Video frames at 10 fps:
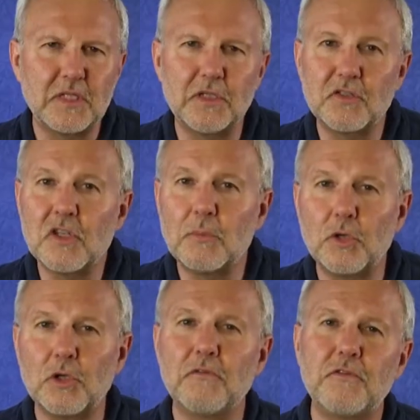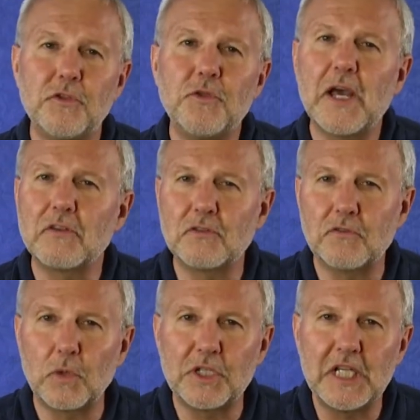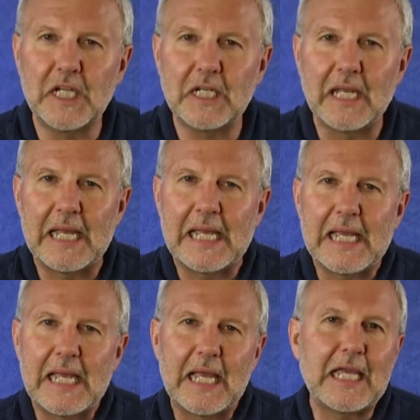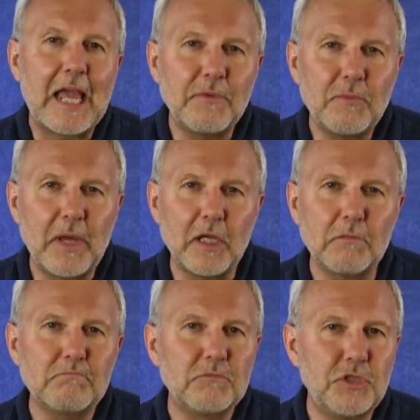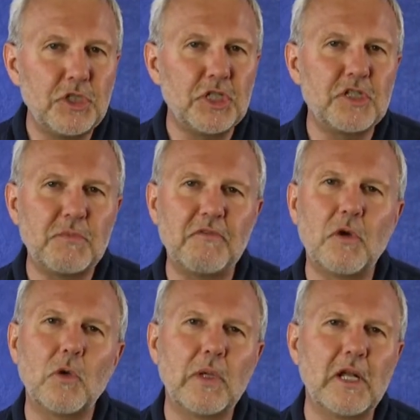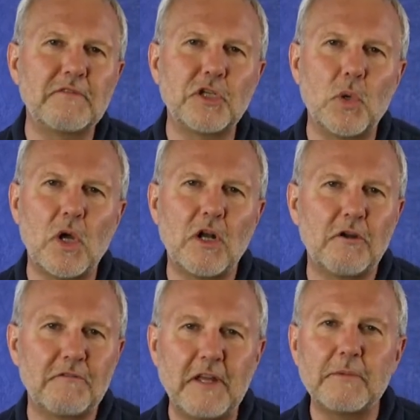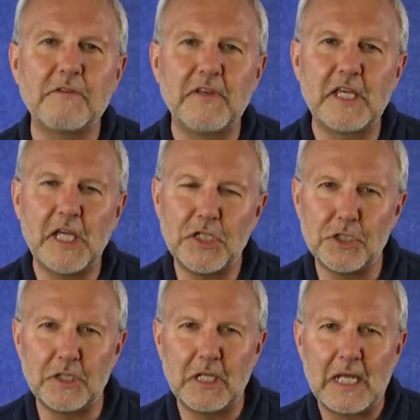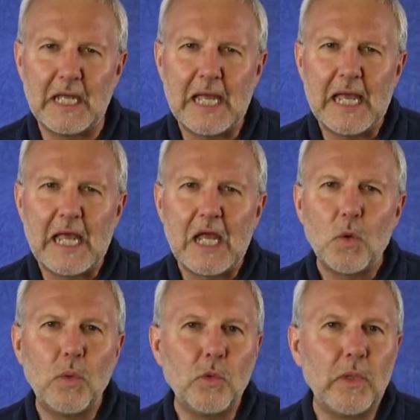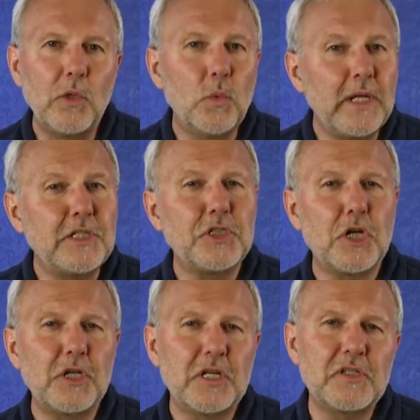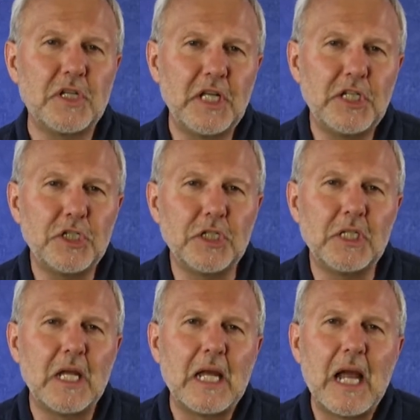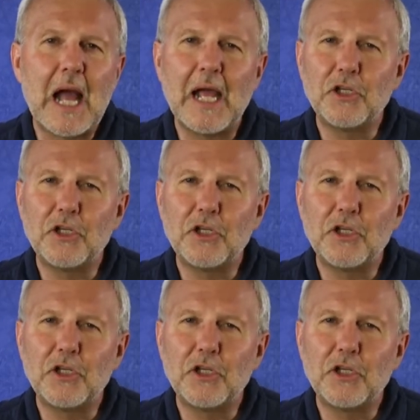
in the summer of two thousand fourteen. It came in the mail just before we left to go on our family vacation. When we reached our destination, I